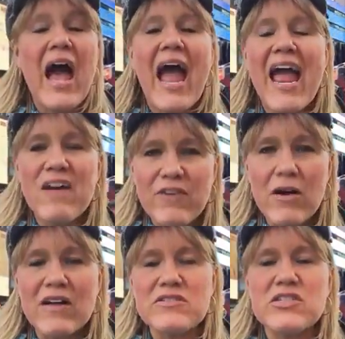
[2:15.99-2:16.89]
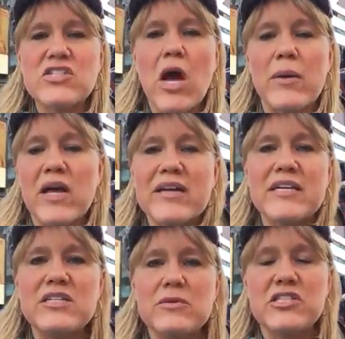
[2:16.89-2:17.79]
A half hour after the show, and all he
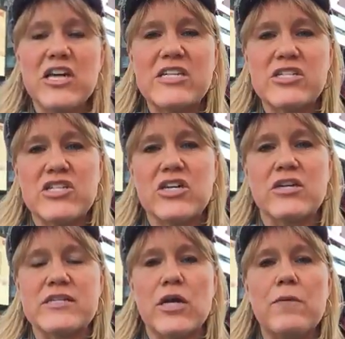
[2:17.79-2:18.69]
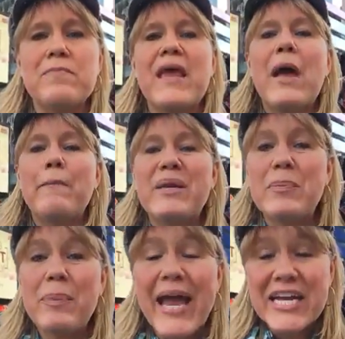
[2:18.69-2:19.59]
had to do was change his shirt. So
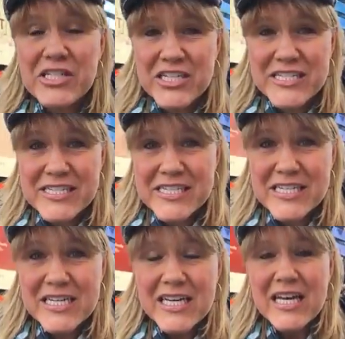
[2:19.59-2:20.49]
be patient